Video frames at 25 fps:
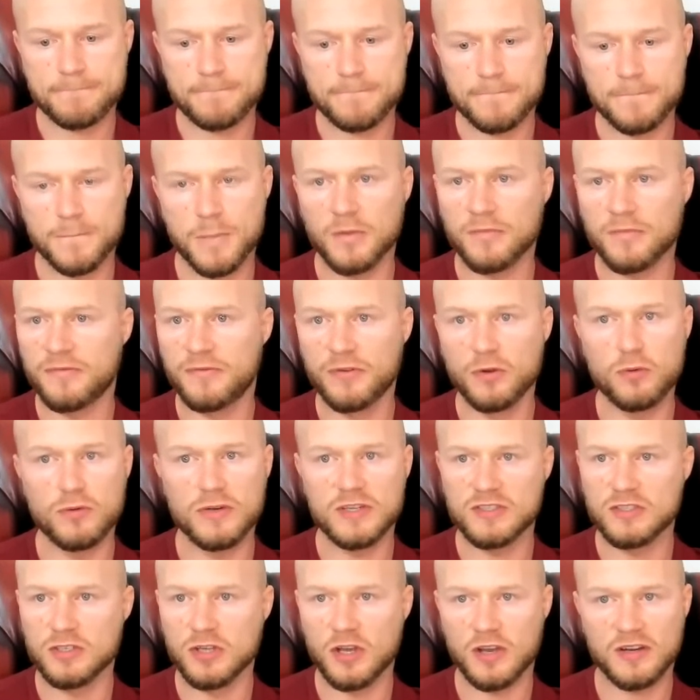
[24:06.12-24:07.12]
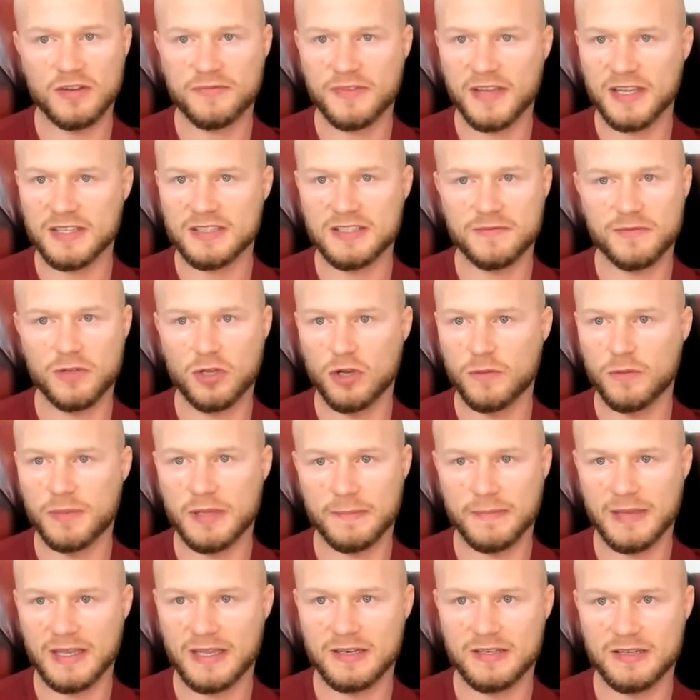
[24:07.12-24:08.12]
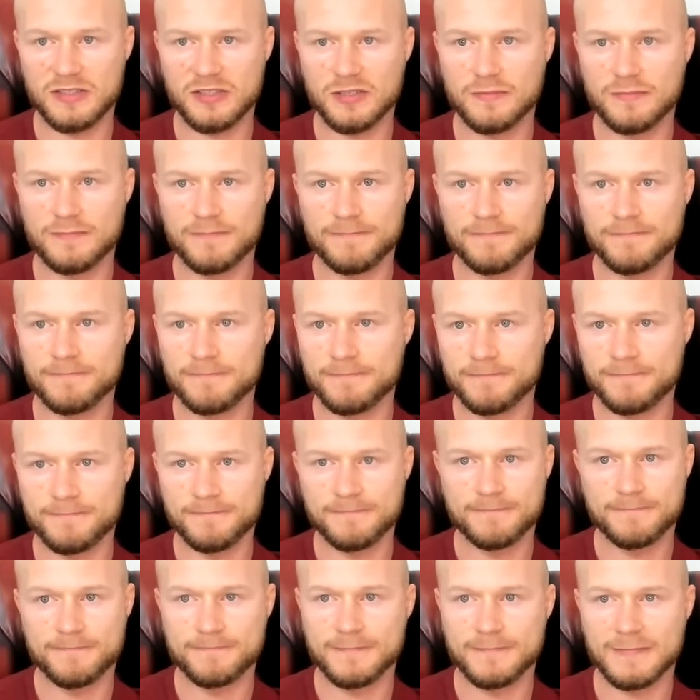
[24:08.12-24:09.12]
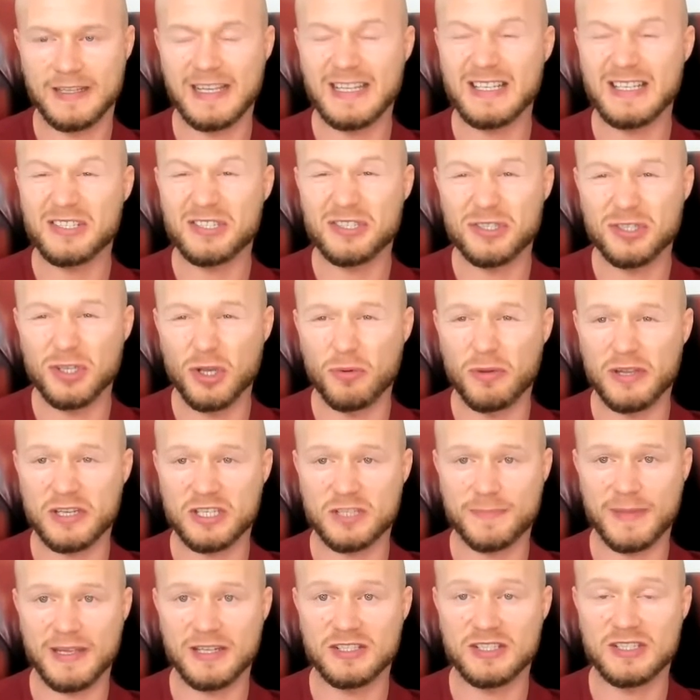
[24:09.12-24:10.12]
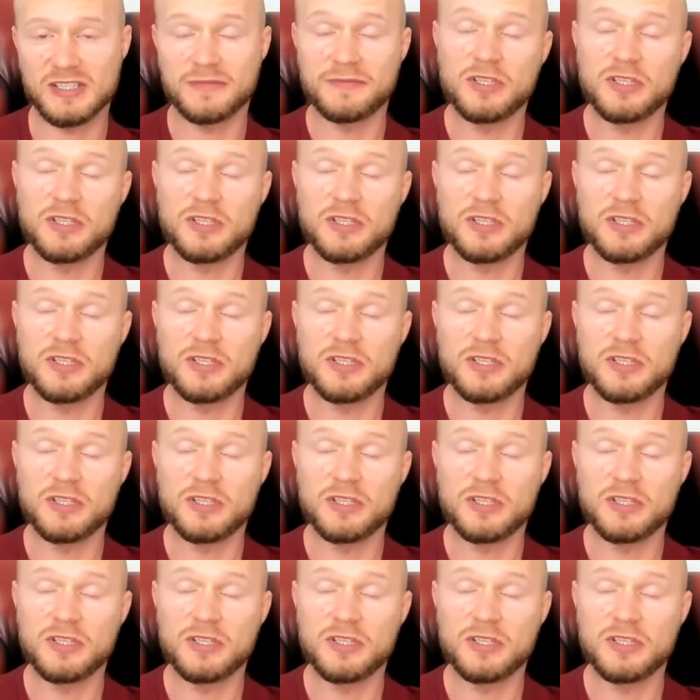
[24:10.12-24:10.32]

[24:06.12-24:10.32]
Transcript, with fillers: But food is not an effective coping mechanism it's so expensive.